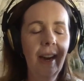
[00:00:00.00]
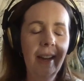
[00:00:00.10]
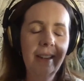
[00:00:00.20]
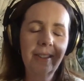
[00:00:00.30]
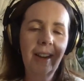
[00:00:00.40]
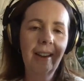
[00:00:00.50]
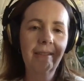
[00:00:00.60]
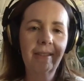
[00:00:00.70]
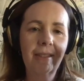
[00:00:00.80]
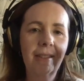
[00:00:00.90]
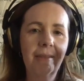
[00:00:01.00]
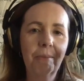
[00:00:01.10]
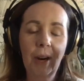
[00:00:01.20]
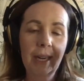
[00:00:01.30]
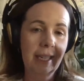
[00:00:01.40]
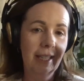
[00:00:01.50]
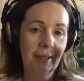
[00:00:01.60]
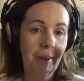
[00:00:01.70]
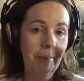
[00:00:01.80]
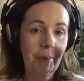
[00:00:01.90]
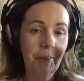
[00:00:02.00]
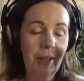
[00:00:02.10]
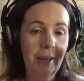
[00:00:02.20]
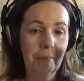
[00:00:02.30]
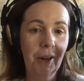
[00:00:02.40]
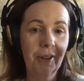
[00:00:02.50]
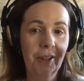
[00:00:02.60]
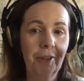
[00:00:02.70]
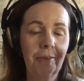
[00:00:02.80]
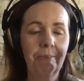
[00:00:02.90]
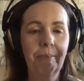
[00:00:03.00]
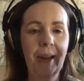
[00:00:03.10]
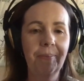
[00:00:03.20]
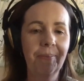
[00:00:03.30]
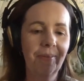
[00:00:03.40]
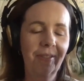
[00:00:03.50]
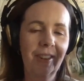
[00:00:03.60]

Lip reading: I do have more ideas, so maybe we'll need a part 2. But for